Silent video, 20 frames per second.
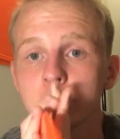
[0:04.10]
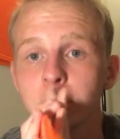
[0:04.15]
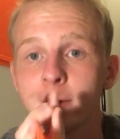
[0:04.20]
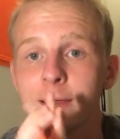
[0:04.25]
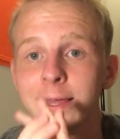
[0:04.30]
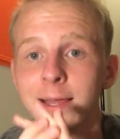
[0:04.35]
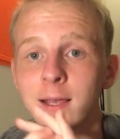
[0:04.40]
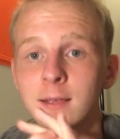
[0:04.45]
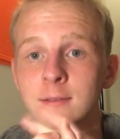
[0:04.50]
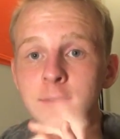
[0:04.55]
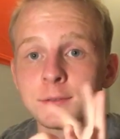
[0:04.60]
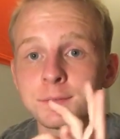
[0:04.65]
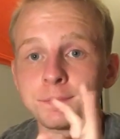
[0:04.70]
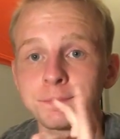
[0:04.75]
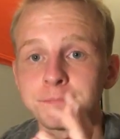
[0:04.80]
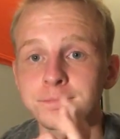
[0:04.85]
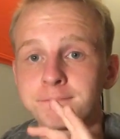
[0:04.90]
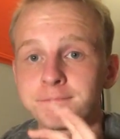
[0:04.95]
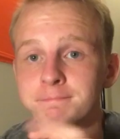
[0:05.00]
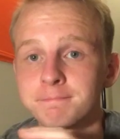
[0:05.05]
All right, guys.
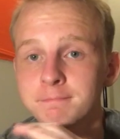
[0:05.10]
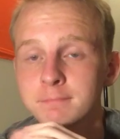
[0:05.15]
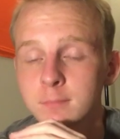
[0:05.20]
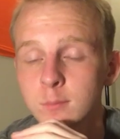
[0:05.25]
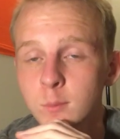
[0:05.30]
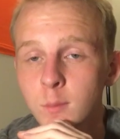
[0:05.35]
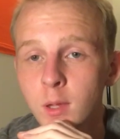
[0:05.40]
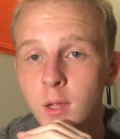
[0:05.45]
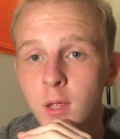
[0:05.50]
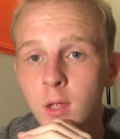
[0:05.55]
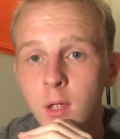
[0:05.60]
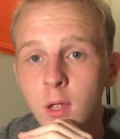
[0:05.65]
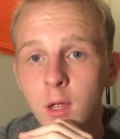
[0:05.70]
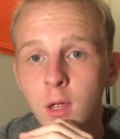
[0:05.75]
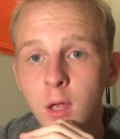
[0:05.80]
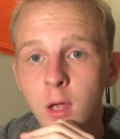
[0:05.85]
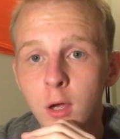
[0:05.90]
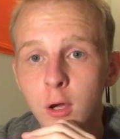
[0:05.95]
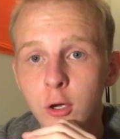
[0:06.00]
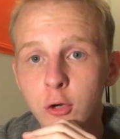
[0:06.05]

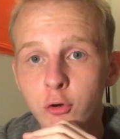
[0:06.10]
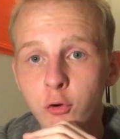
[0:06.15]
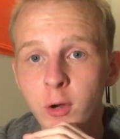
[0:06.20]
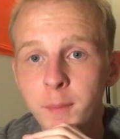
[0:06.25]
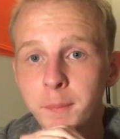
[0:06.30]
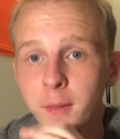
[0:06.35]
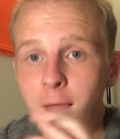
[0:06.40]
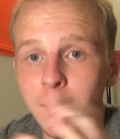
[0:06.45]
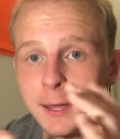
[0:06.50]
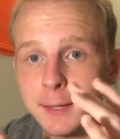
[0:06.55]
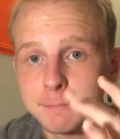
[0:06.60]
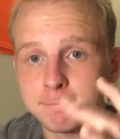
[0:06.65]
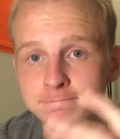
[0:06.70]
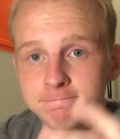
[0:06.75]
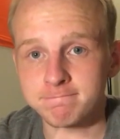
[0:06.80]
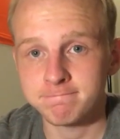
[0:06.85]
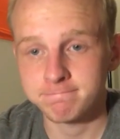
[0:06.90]
Grip lock.